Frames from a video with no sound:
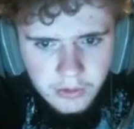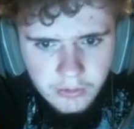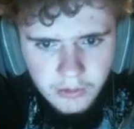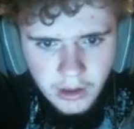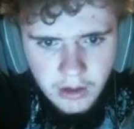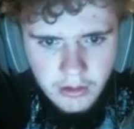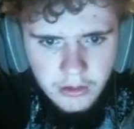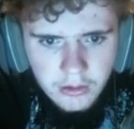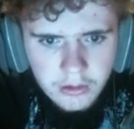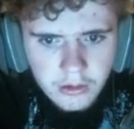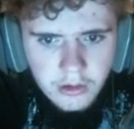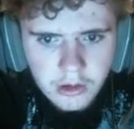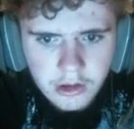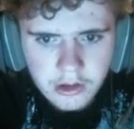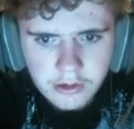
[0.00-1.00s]
Why are
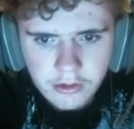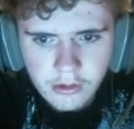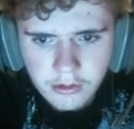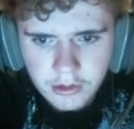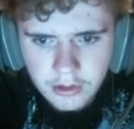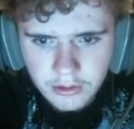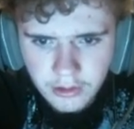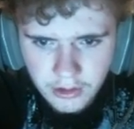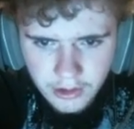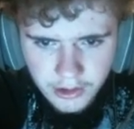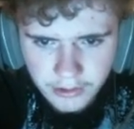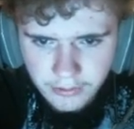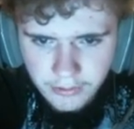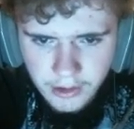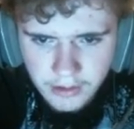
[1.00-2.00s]
these only?
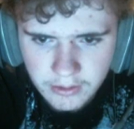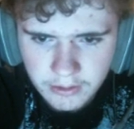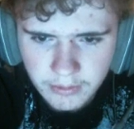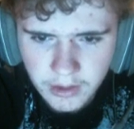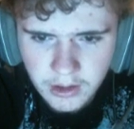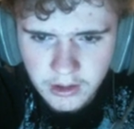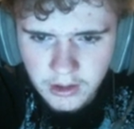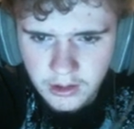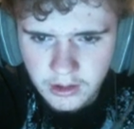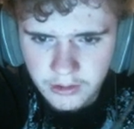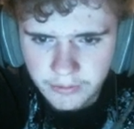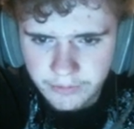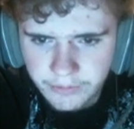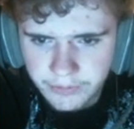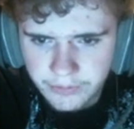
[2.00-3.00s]
Alright, whatever.
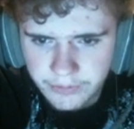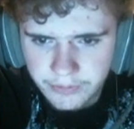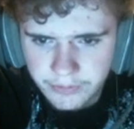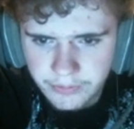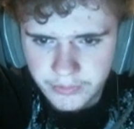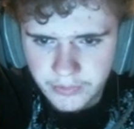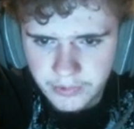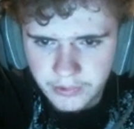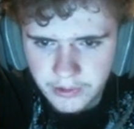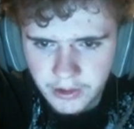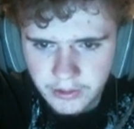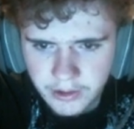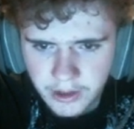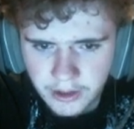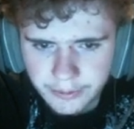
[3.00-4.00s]
I don't care.